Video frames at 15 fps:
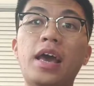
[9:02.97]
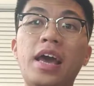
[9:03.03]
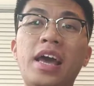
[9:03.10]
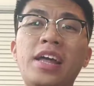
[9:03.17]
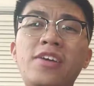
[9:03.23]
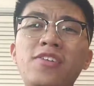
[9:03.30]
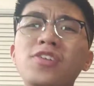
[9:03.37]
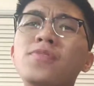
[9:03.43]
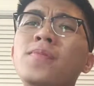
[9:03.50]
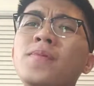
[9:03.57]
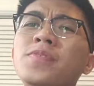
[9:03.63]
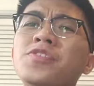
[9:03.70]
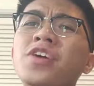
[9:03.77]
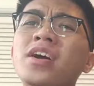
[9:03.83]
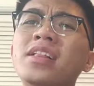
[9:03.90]
And if you
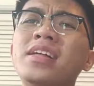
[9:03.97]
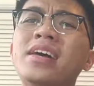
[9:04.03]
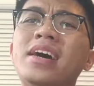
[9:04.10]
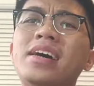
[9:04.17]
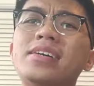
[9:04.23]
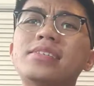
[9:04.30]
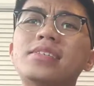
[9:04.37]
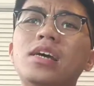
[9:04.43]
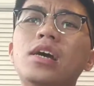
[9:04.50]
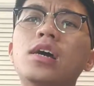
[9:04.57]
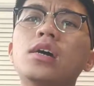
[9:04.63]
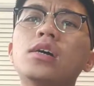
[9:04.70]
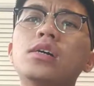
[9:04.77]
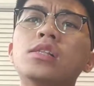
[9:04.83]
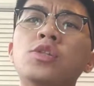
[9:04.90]
remember correctly, guys,
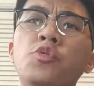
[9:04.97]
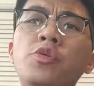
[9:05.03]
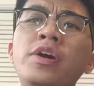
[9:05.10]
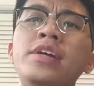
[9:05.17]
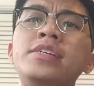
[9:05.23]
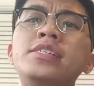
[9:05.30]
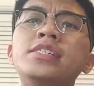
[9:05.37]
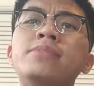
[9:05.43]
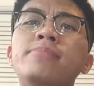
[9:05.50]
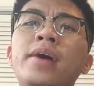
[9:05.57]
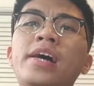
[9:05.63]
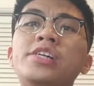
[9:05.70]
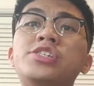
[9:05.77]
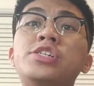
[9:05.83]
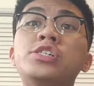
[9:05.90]
Luigi's
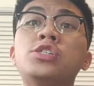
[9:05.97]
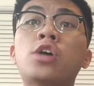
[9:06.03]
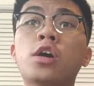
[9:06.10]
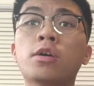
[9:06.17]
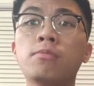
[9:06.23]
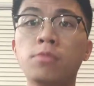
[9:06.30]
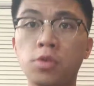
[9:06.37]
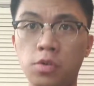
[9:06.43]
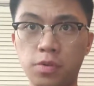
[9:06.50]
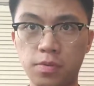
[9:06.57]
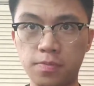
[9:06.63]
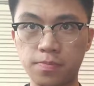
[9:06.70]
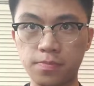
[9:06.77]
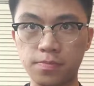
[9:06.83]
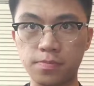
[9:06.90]
Mansion Dark Moon